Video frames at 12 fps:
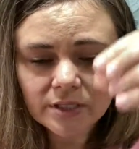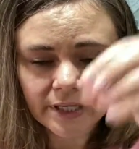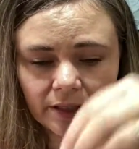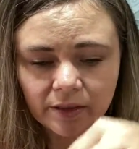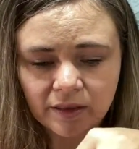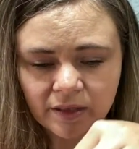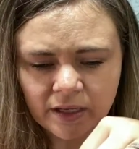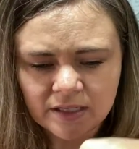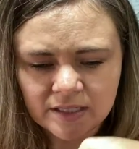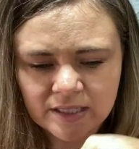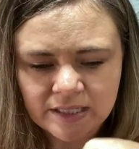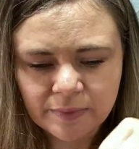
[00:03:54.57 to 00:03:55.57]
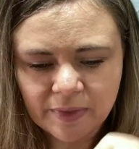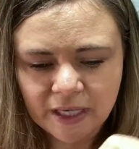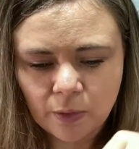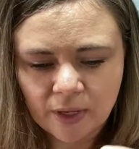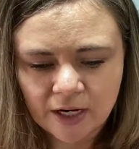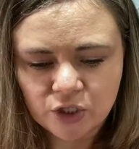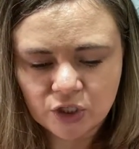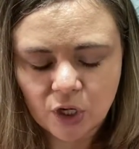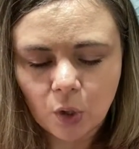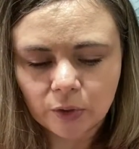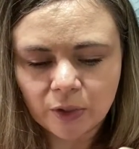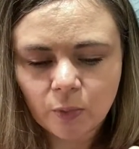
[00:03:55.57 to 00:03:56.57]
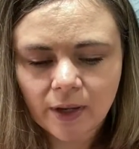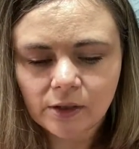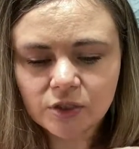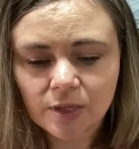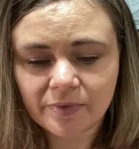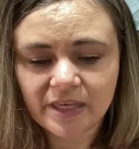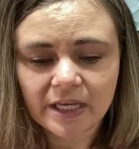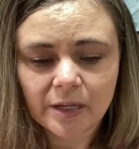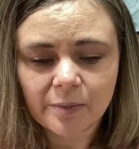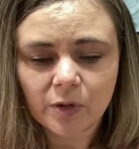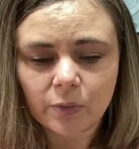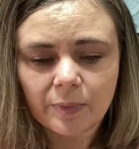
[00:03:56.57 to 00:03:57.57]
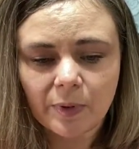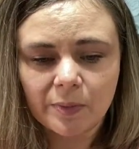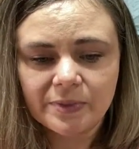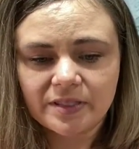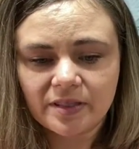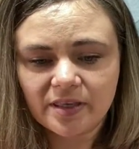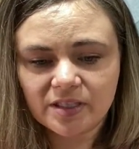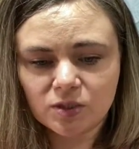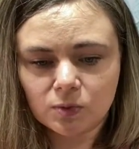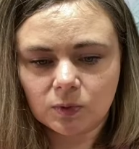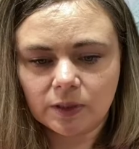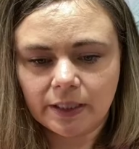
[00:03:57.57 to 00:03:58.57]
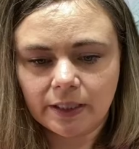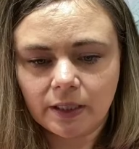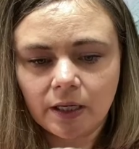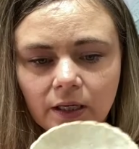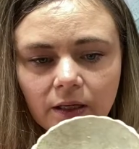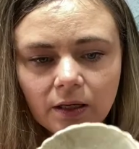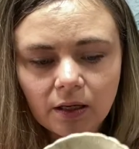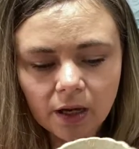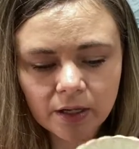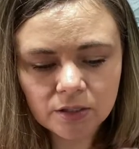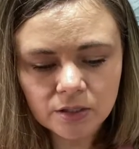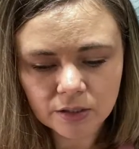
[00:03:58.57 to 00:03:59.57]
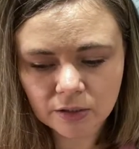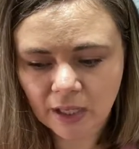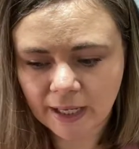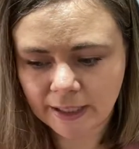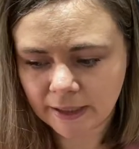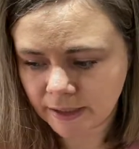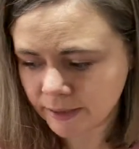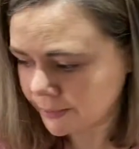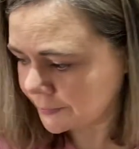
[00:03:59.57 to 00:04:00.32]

Like it doesn't seem like it would actually hold it well. So I'm thinking I'm going to repurpose this one under like,